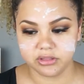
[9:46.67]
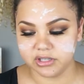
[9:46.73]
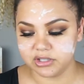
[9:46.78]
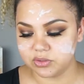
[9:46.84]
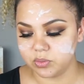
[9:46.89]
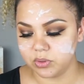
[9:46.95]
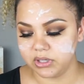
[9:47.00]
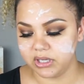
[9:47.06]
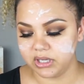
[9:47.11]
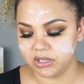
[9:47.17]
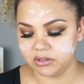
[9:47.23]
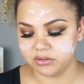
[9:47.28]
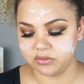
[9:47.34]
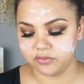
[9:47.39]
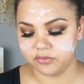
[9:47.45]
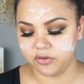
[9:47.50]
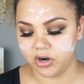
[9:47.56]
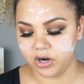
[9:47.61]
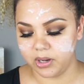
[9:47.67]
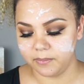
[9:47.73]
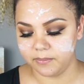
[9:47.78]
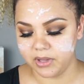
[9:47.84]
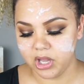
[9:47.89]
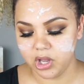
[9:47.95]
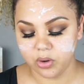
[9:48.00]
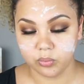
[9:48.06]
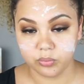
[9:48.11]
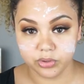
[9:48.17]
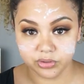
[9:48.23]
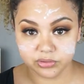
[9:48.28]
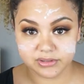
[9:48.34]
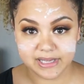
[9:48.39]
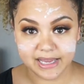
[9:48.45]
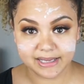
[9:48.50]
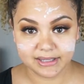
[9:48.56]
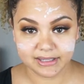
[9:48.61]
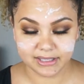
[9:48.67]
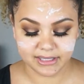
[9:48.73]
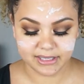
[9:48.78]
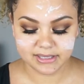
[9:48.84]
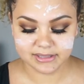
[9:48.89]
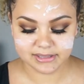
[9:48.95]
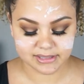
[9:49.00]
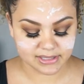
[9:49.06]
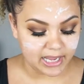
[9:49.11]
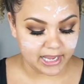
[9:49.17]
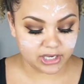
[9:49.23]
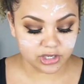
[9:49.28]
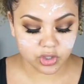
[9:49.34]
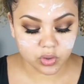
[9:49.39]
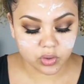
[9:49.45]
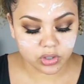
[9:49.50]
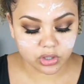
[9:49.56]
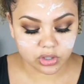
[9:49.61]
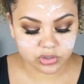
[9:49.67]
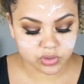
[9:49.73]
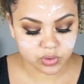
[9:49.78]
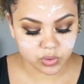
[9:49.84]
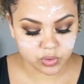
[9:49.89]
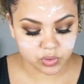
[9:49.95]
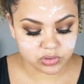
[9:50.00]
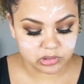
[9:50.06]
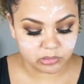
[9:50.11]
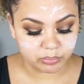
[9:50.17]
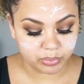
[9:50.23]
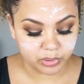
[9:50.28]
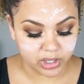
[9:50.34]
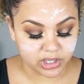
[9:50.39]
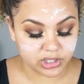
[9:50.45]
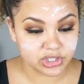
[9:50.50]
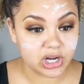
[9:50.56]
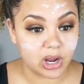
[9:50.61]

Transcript: This one is from Real Techniques, and you can also use a brush.